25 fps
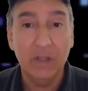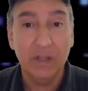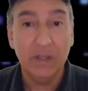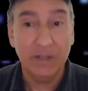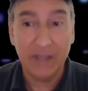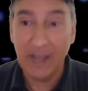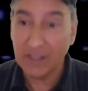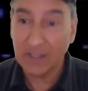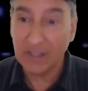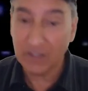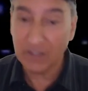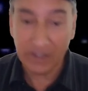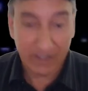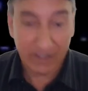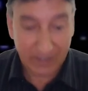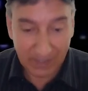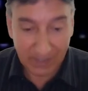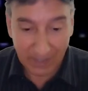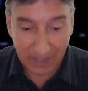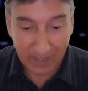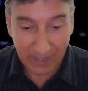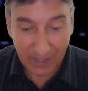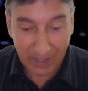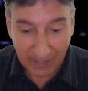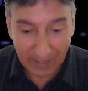That's, like I
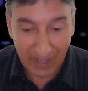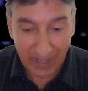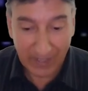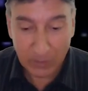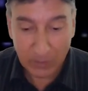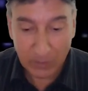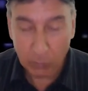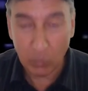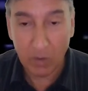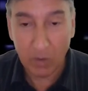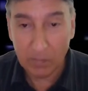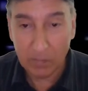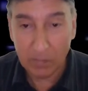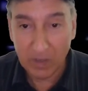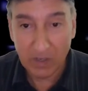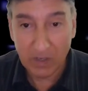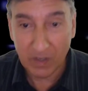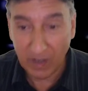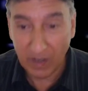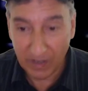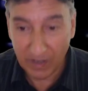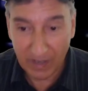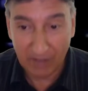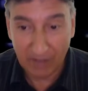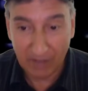said again, that's why
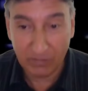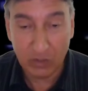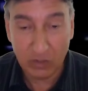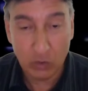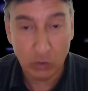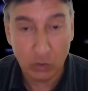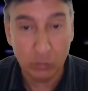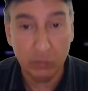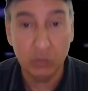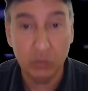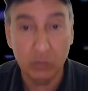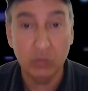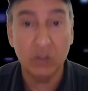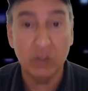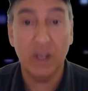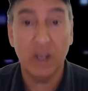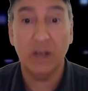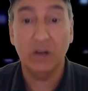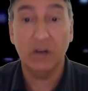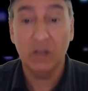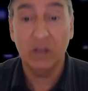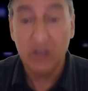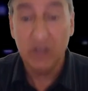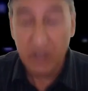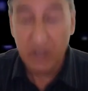I have this YouTube
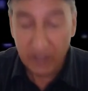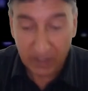channel,